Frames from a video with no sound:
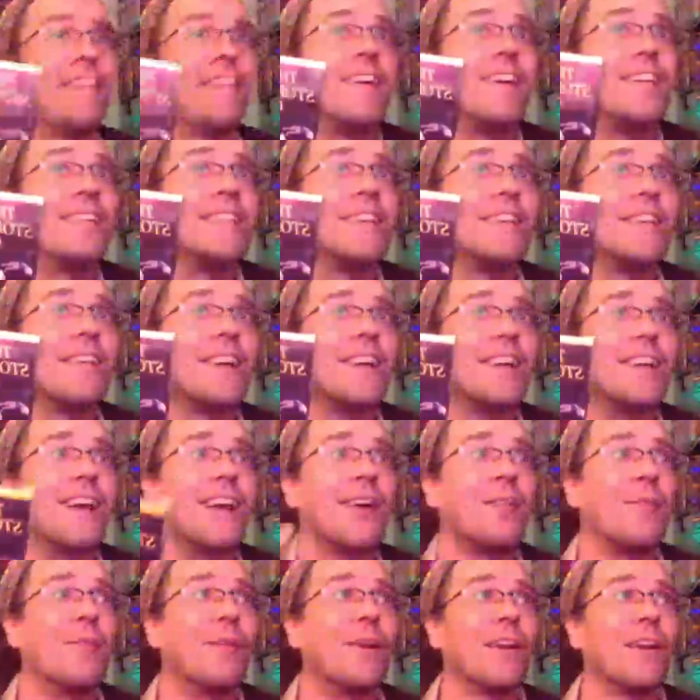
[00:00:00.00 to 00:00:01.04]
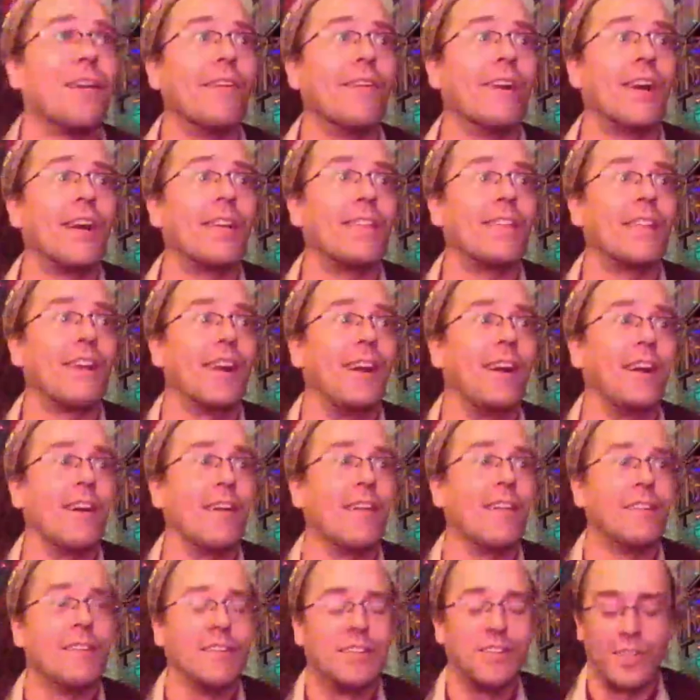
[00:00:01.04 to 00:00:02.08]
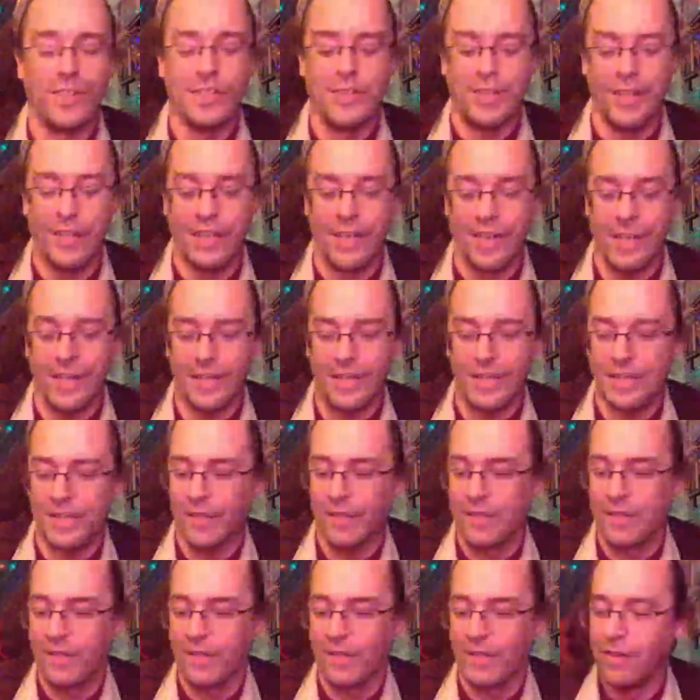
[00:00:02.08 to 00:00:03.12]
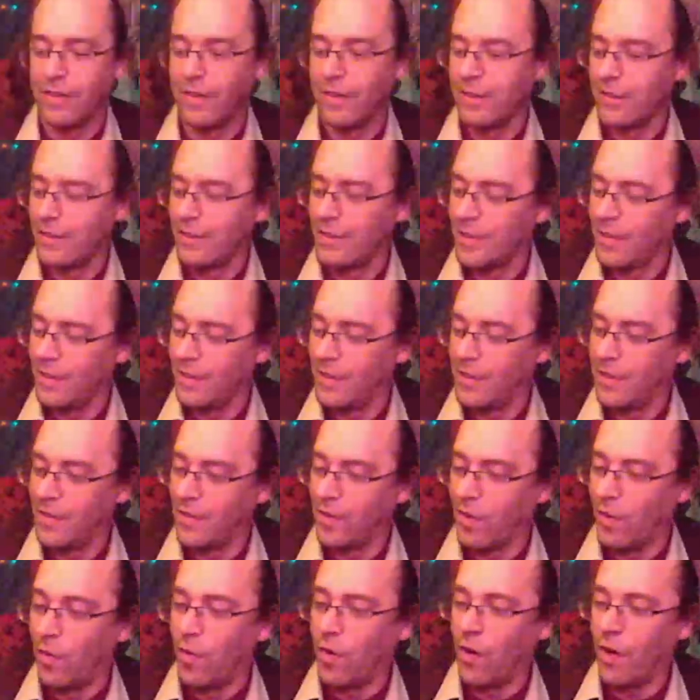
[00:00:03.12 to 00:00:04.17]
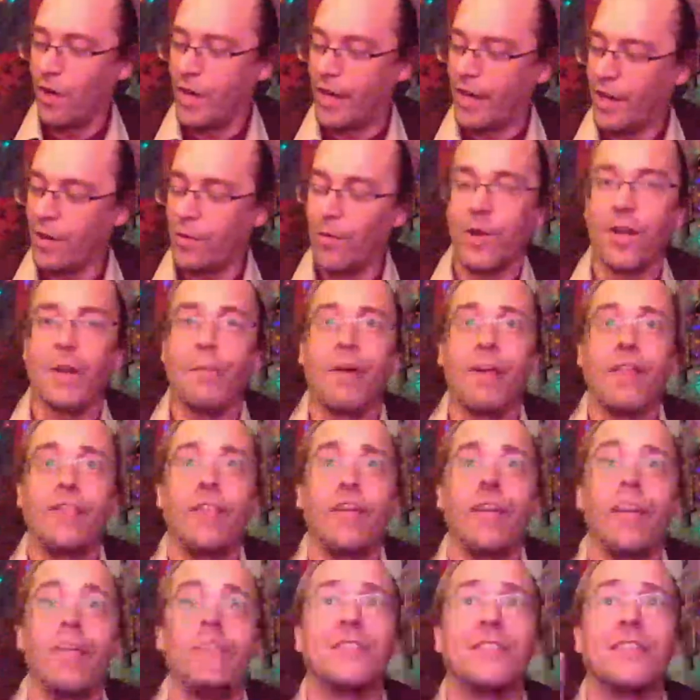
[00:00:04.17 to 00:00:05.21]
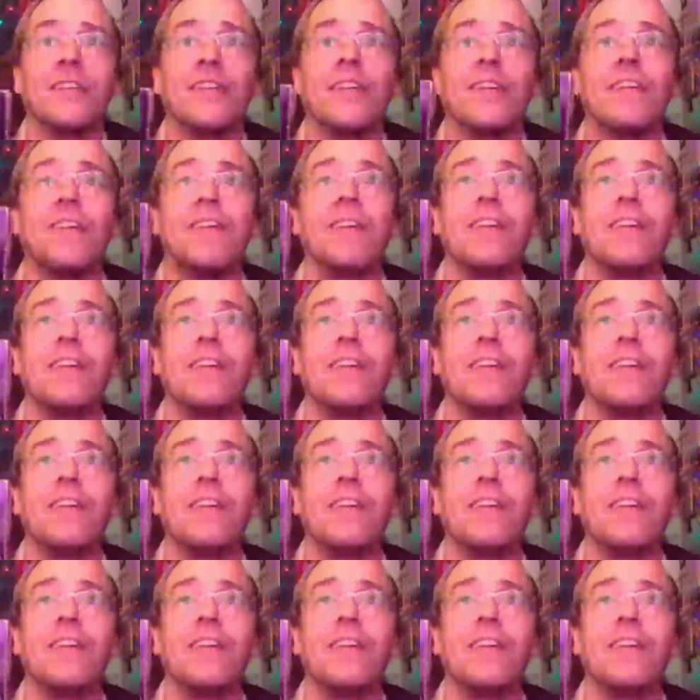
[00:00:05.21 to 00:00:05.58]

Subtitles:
That's a late night winner right there. Jeez. Or here, what about this?